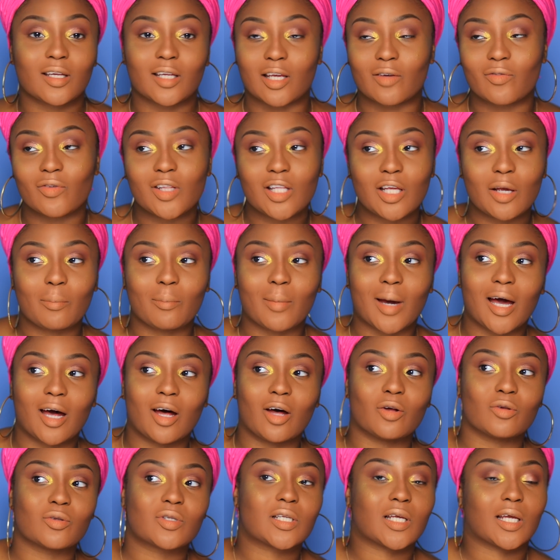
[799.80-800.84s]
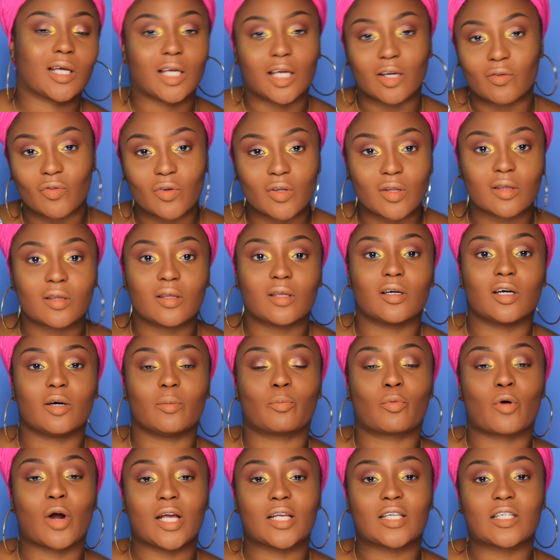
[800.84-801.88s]
Given the amount and given the
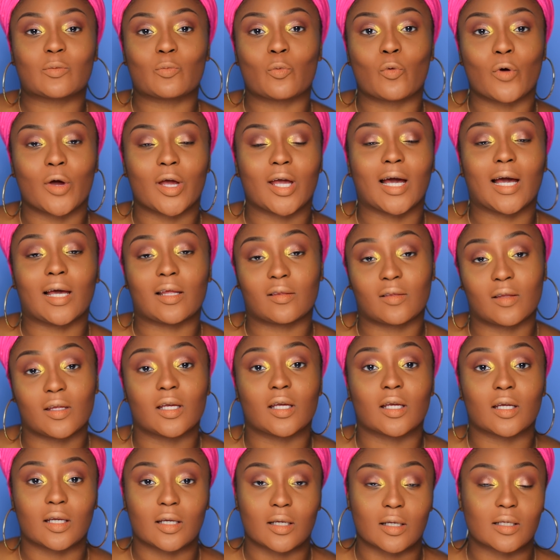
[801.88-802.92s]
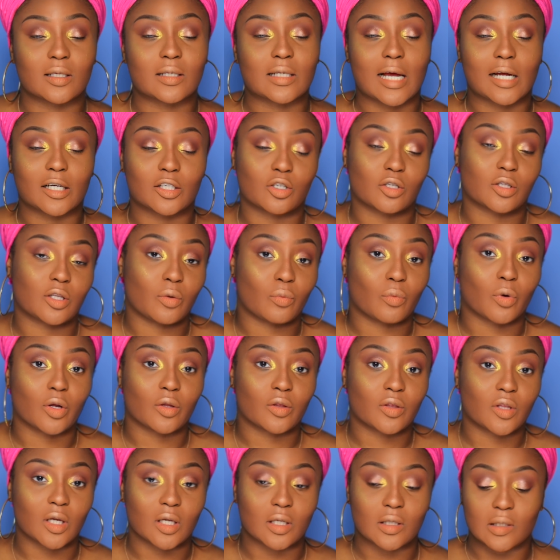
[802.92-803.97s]
price point, I think it is actually
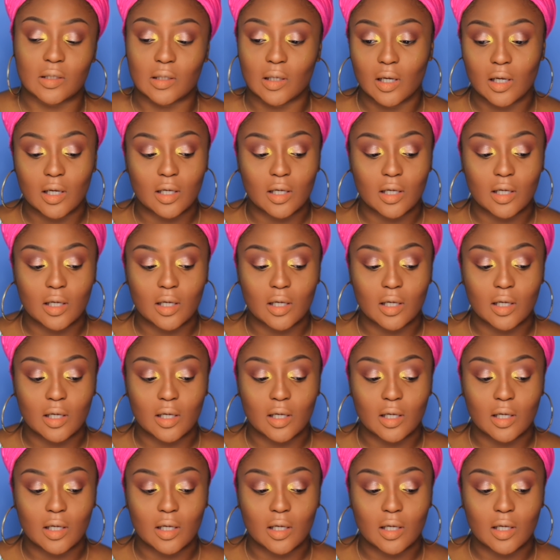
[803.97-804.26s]
worth it.